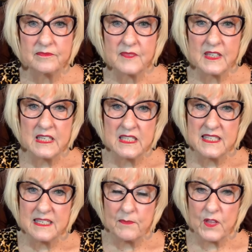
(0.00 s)
and this
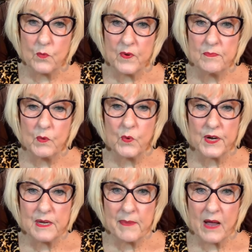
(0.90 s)
is something we've been
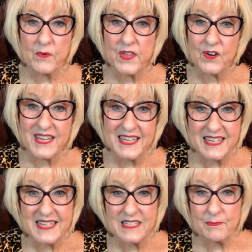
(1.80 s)
worried about with our
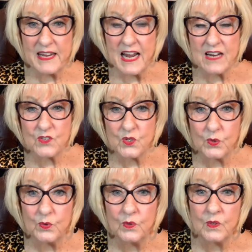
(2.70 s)
kids being out of
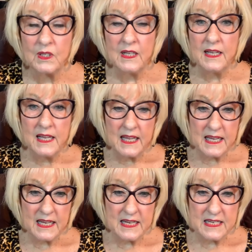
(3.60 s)
school,
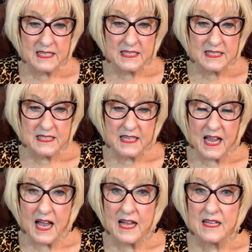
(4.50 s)
is
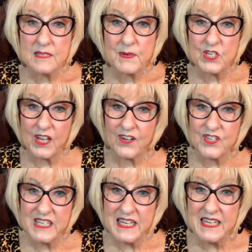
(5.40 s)
especially our
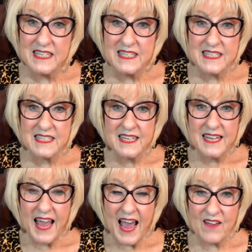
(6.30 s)
teens
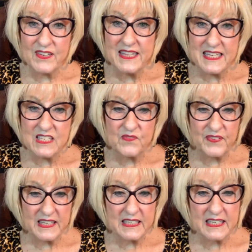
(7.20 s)
having these
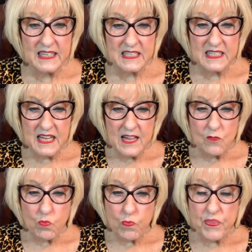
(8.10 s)
feelings
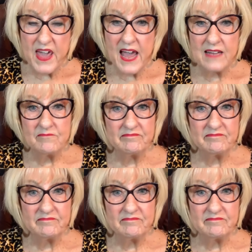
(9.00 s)
that,